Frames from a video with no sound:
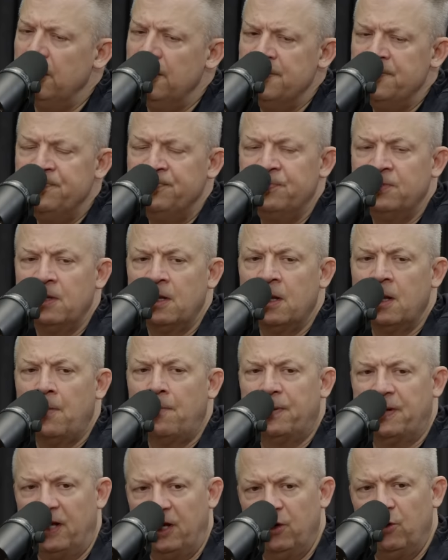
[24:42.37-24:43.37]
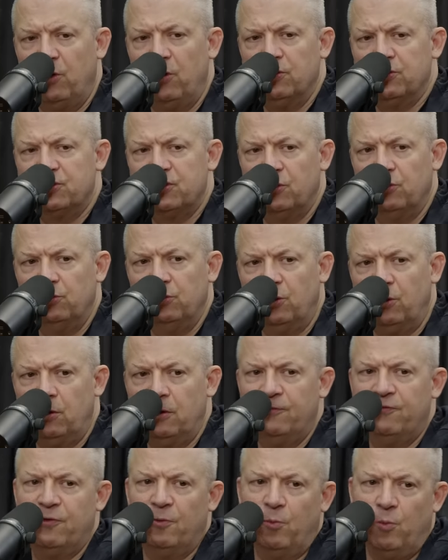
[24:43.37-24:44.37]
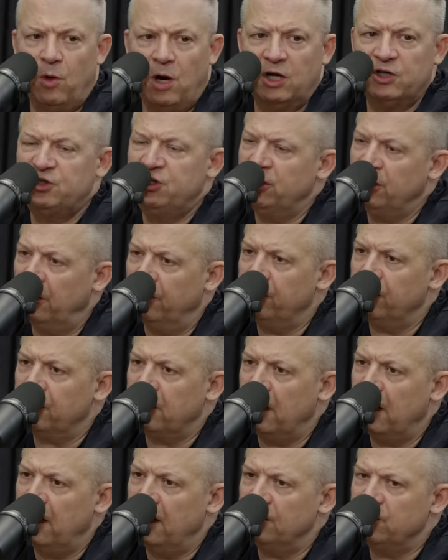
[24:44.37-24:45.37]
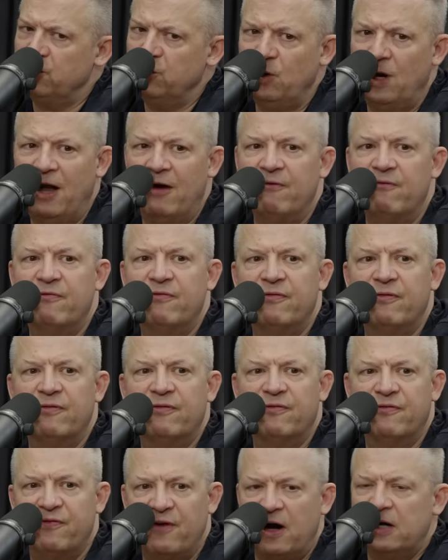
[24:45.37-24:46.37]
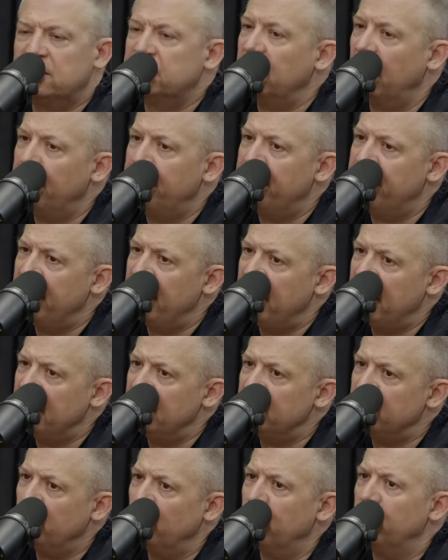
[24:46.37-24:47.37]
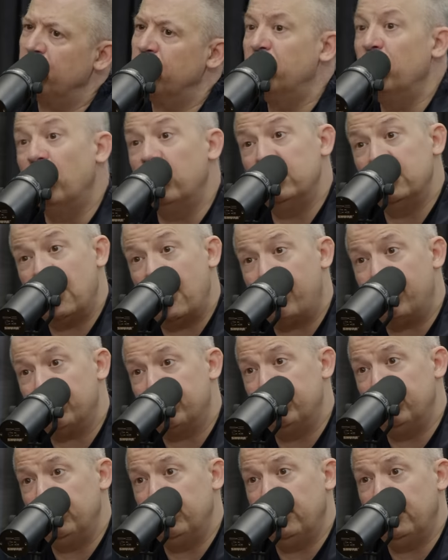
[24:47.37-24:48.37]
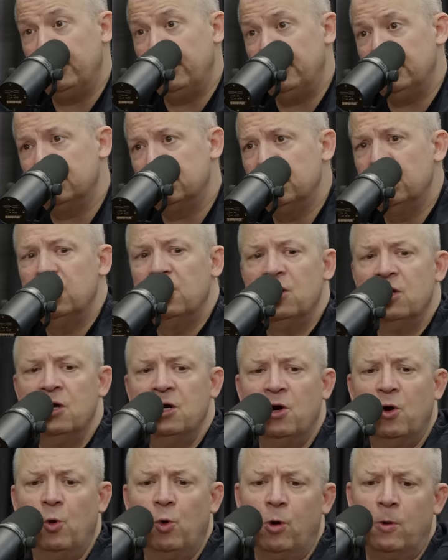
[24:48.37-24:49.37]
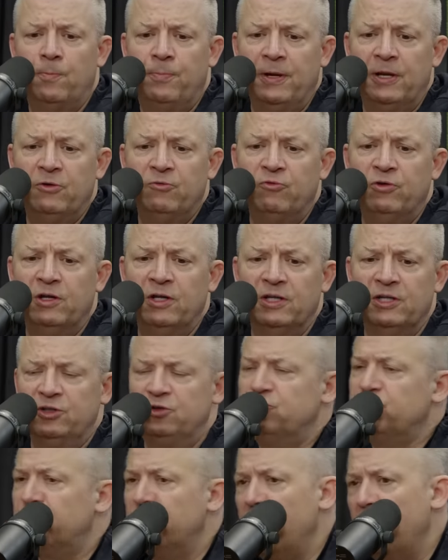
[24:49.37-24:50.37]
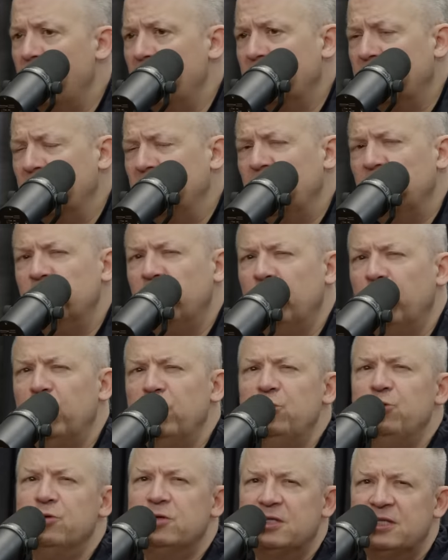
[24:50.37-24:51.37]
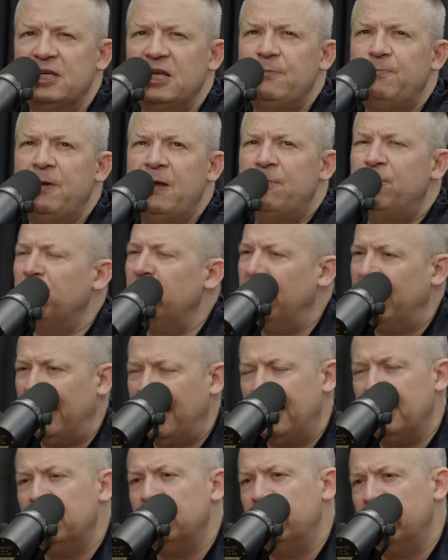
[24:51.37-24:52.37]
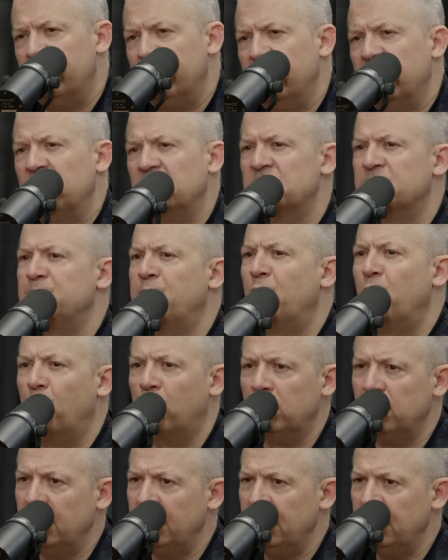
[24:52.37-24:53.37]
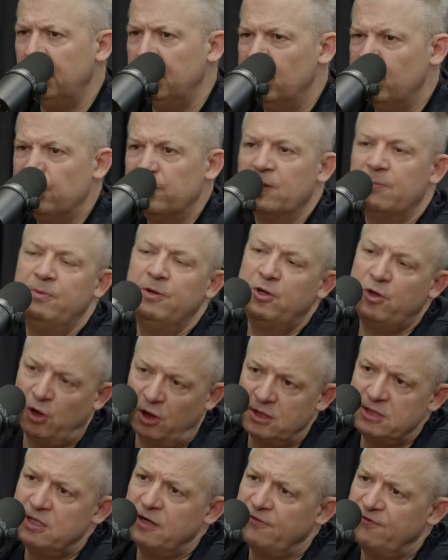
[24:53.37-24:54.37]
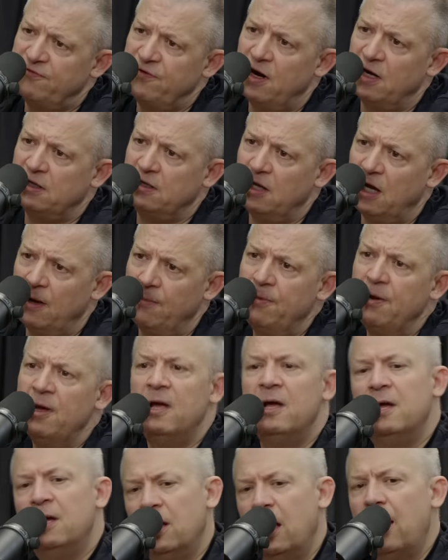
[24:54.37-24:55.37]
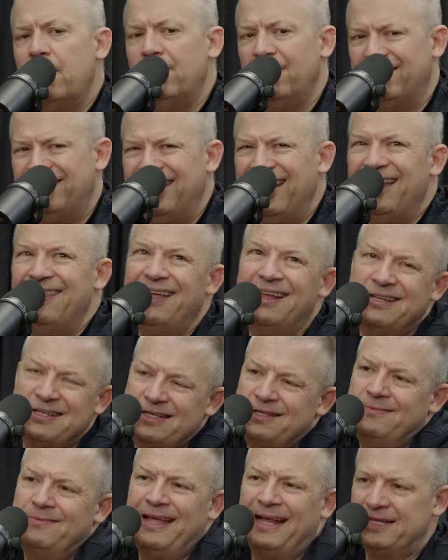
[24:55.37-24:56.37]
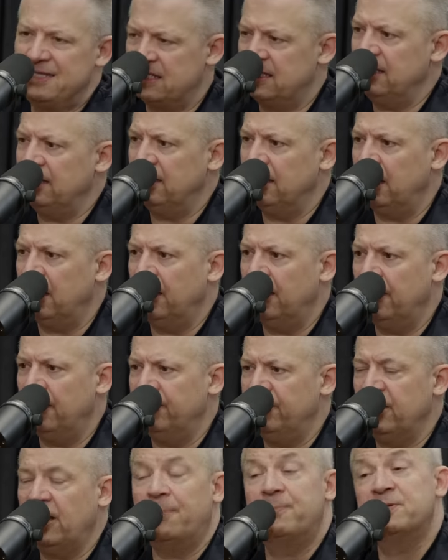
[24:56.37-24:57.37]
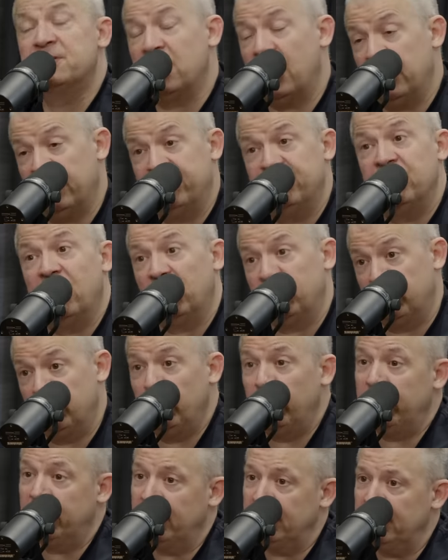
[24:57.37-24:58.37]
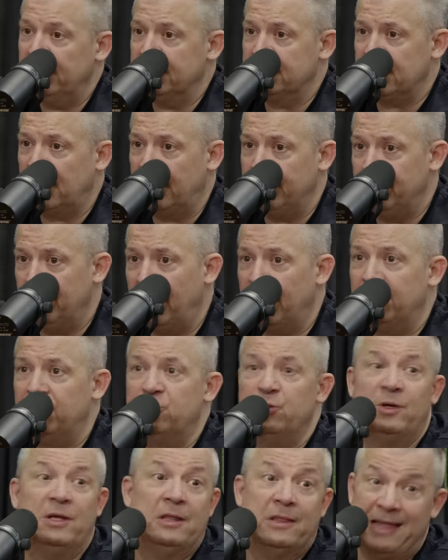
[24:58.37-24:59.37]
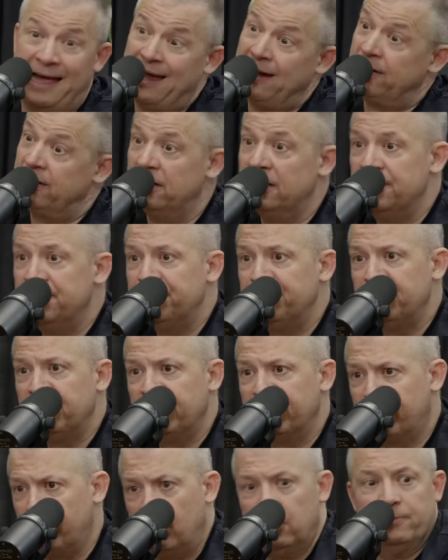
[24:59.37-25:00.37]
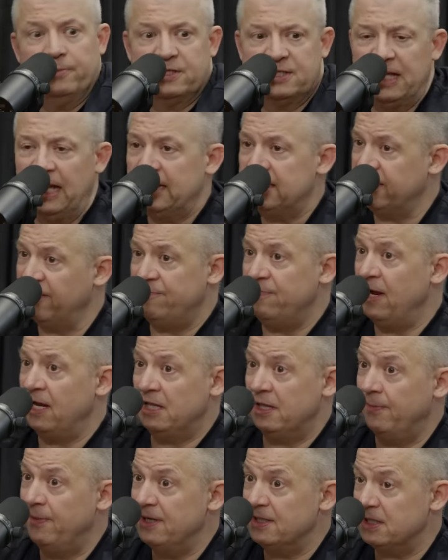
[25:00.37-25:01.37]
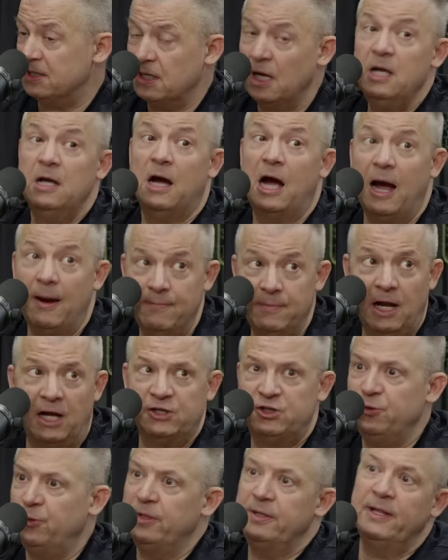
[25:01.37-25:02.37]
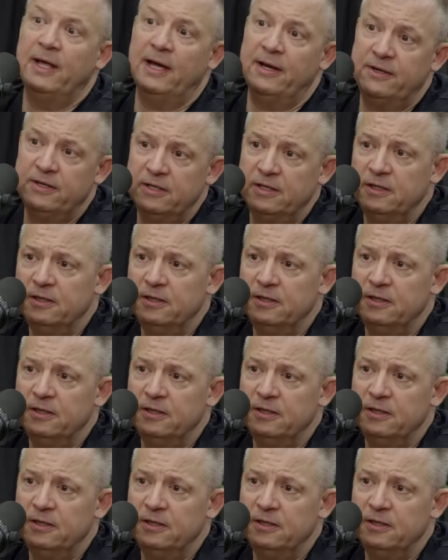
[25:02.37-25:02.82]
Yeah. But I also learn from watching other guys who have fucked up things or ruined opportunities or been really drunk. And when you see people handling things poorly because they're fucked up, I'm like, yeah, that's that's the uh, the upside of not doing it is I'm not doing that. Mm -hmm. For all the mistakes I've made in the business, I'm not doing that.